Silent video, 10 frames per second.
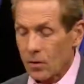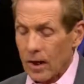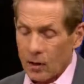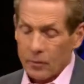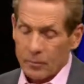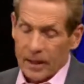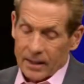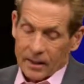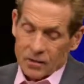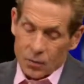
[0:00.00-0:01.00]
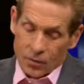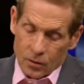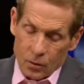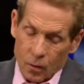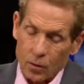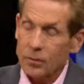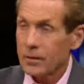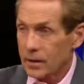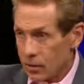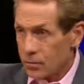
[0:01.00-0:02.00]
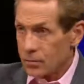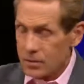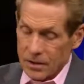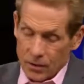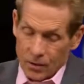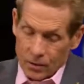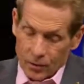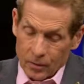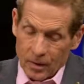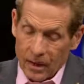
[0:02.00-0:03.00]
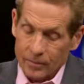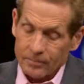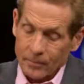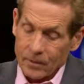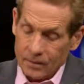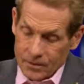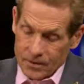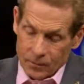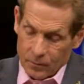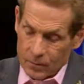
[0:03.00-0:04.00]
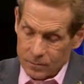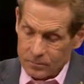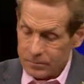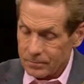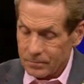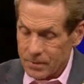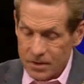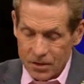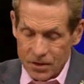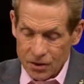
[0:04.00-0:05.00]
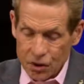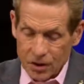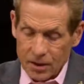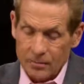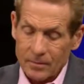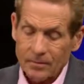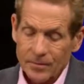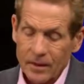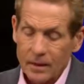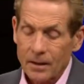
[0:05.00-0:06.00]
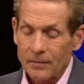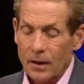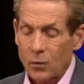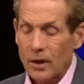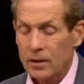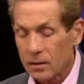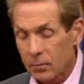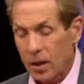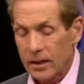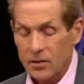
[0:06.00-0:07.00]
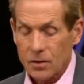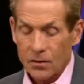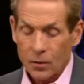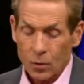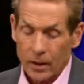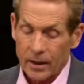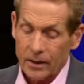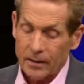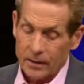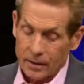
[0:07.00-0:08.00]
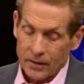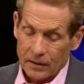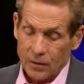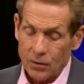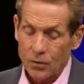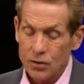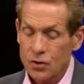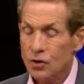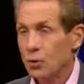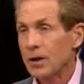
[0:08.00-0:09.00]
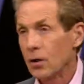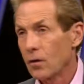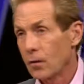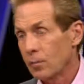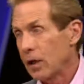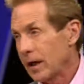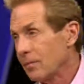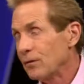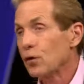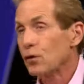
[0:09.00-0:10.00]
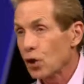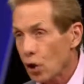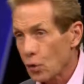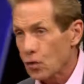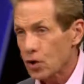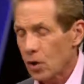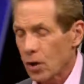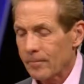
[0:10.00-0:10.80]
Howard Beck ends with the quote that you said earlier about, it's from assistant GM. If they win, LeBron gets all the credit. If they lose, you get all the blame if you're the co-star.